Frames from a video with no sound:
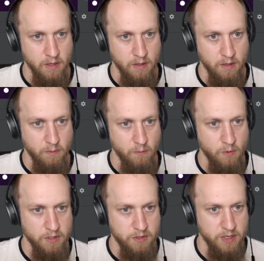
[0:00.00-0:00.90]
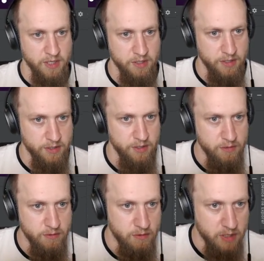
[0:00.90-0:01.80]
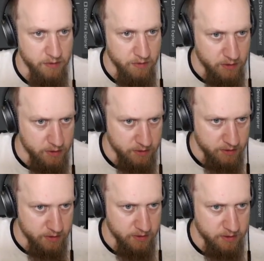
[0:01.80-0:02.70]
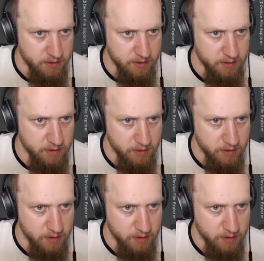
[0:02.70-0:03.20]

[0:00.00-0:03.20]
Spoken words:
what to actually do, and there is this